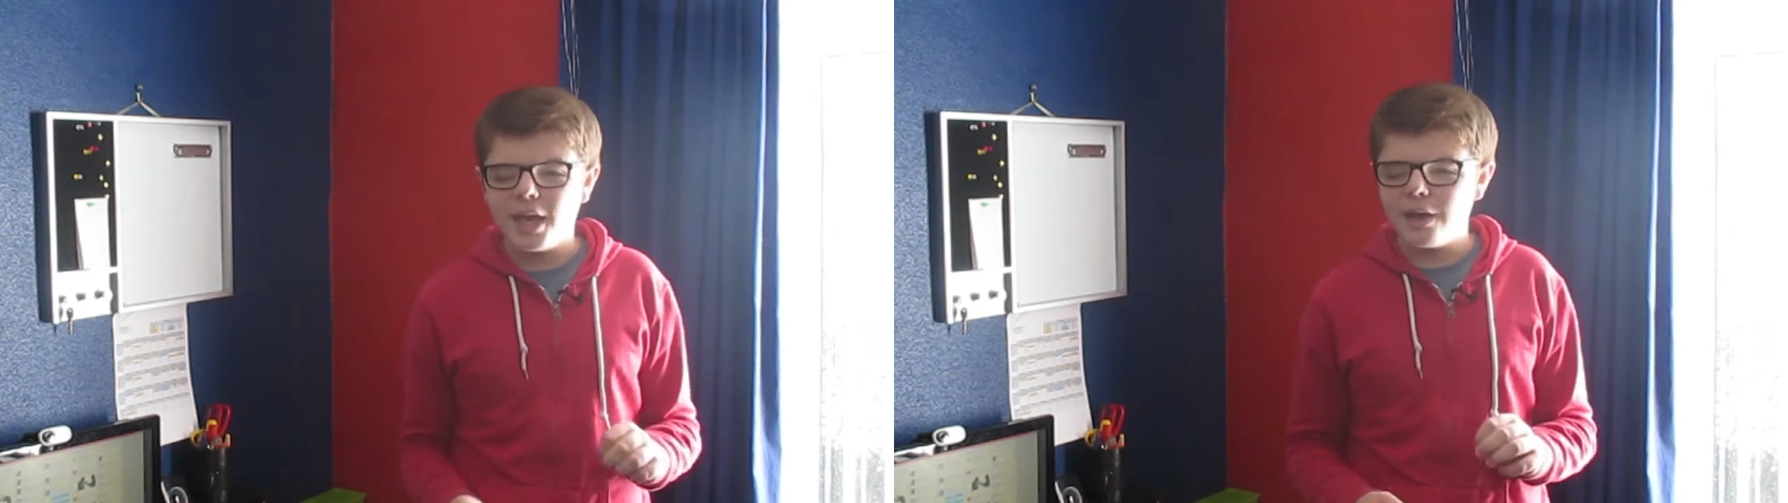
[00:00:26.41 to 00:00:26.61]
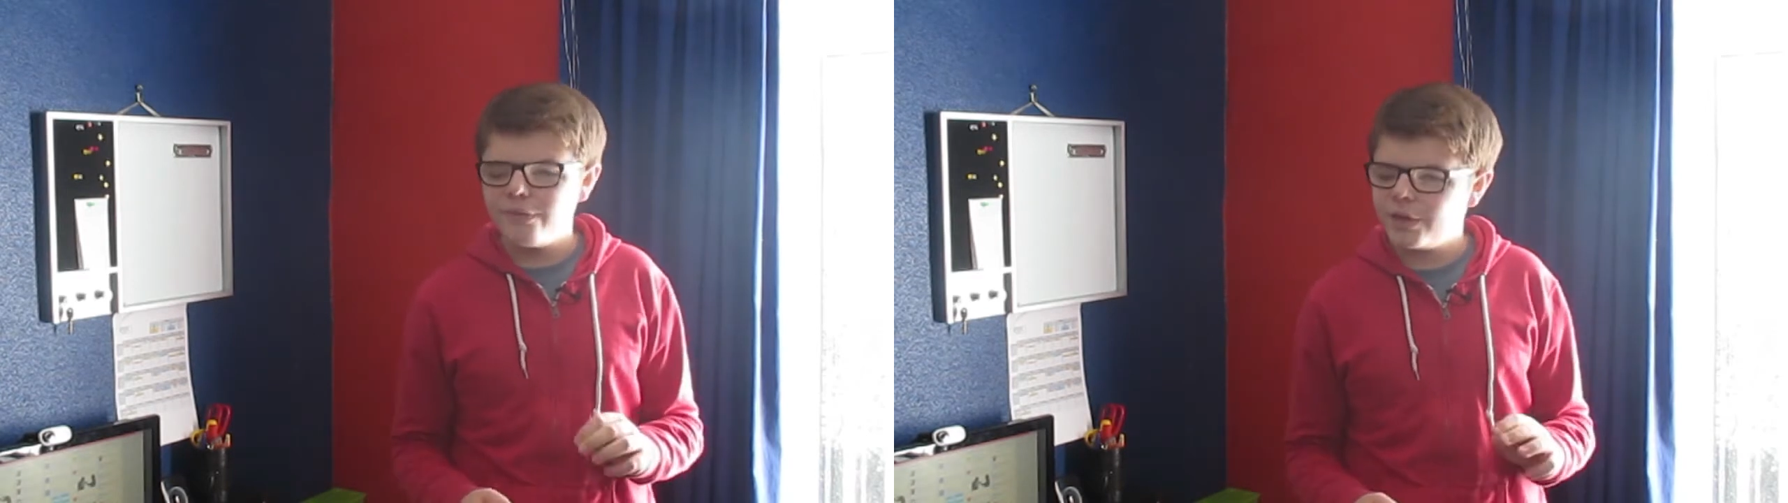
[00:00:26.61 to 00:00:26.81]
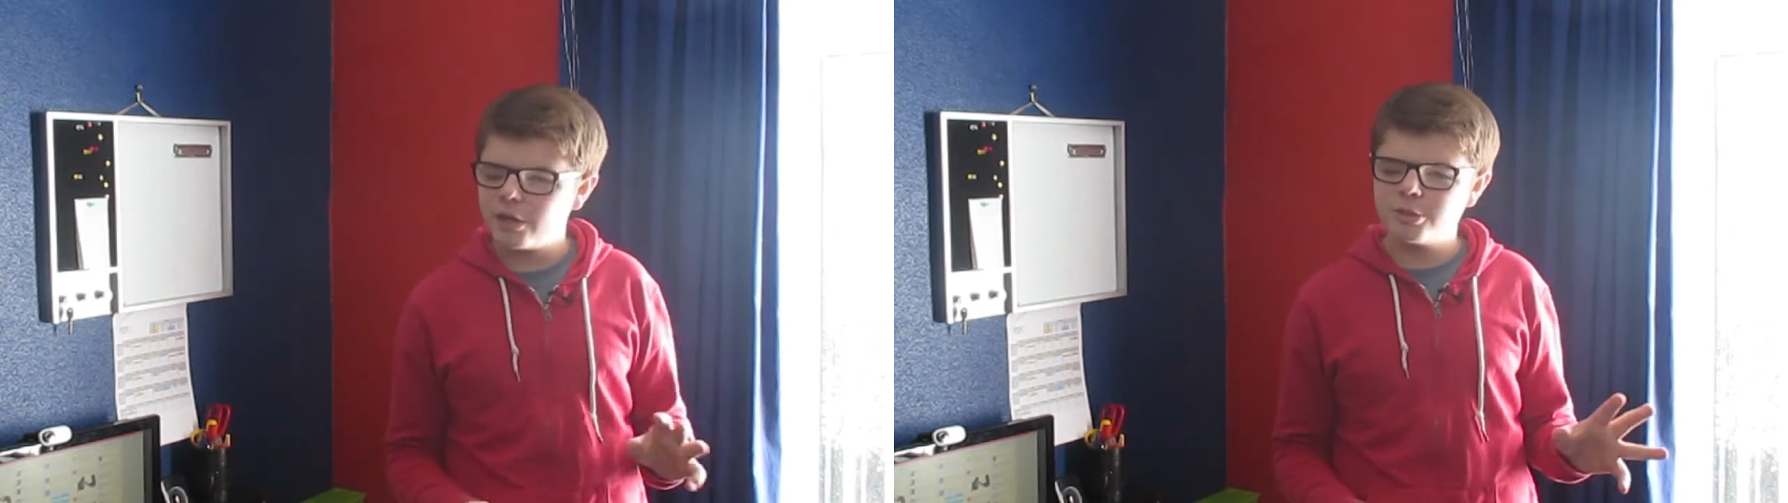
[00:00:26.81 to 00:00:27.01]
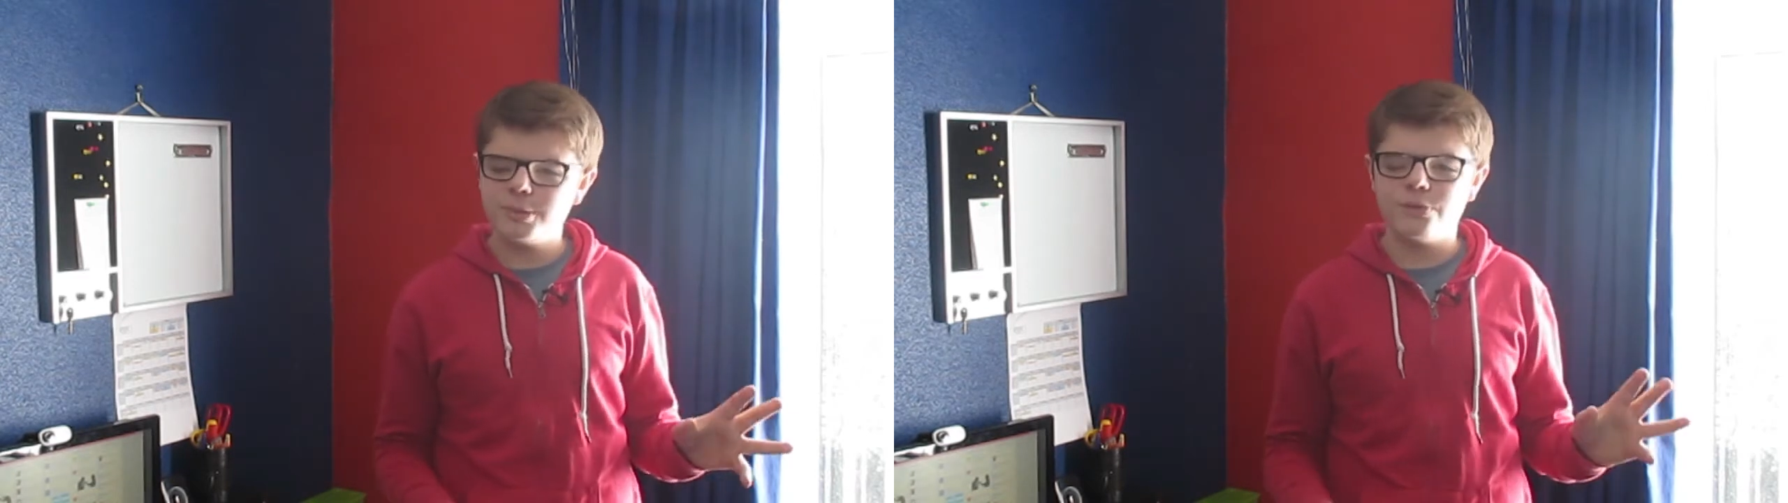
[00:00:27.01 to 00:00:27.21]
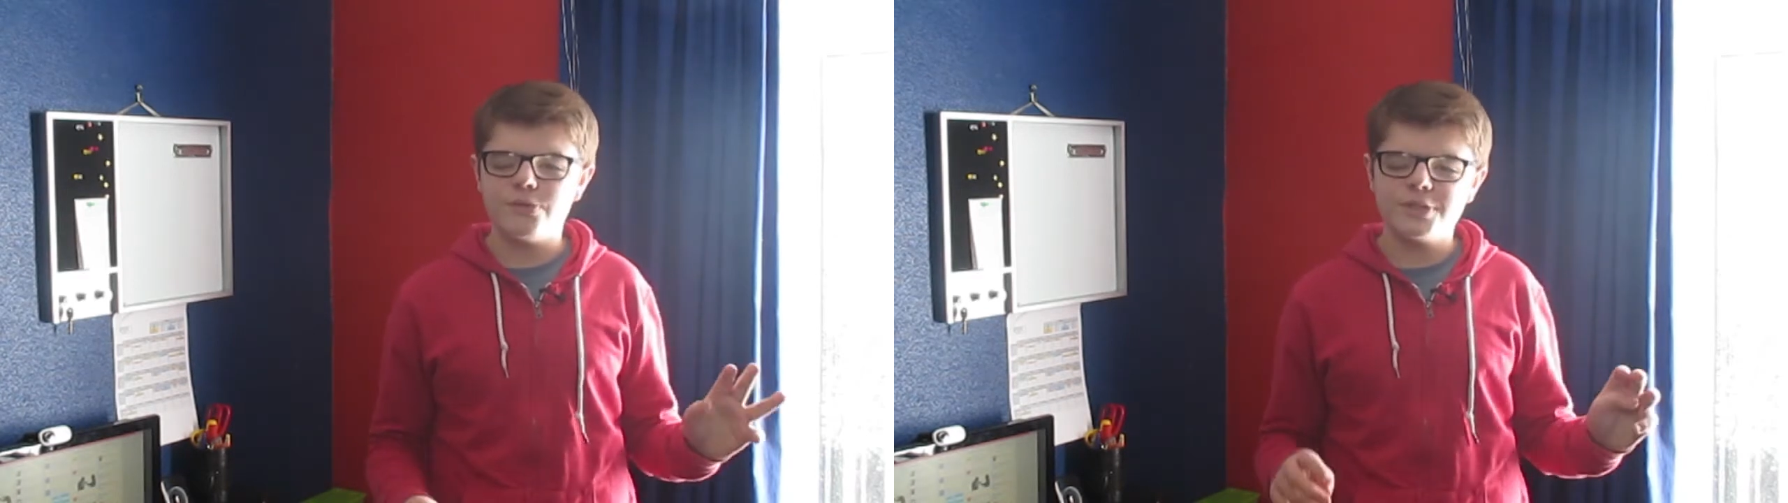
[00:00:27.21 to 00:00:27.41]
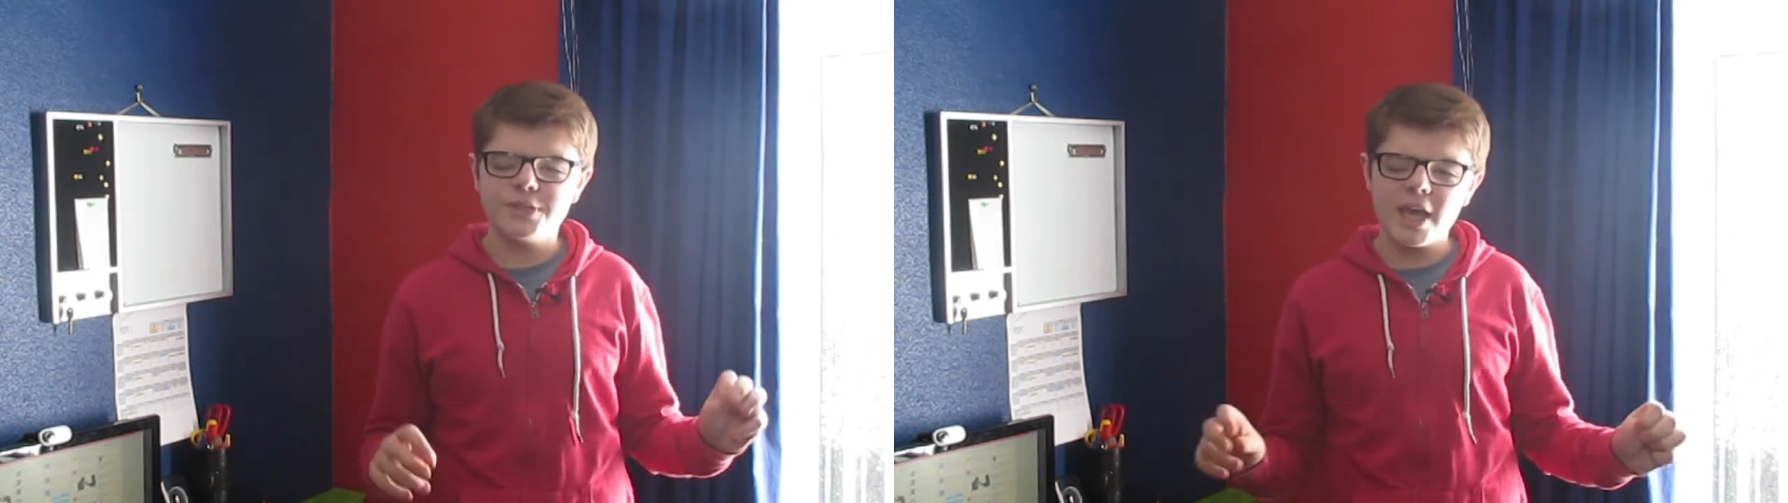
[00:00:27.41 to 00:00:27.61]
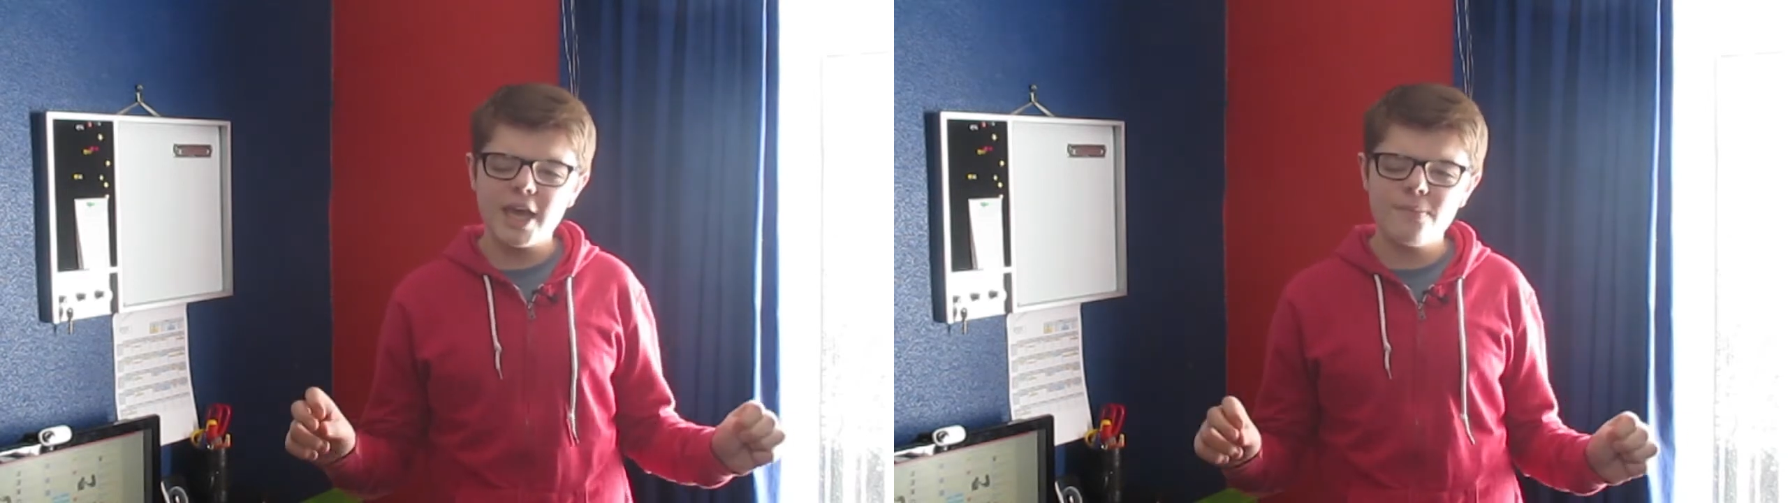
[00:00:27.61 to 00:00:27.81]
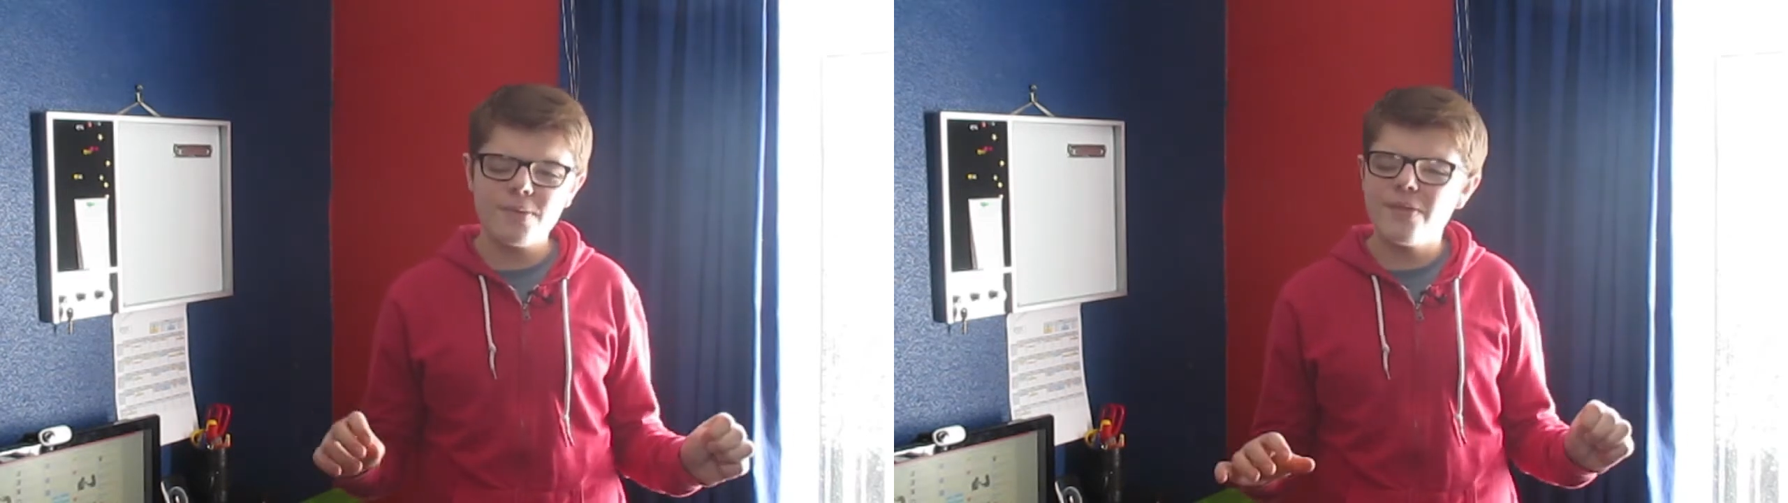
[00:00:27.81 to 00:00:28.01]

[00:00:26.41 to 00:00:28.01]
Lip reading: and if you're going to be doing the same,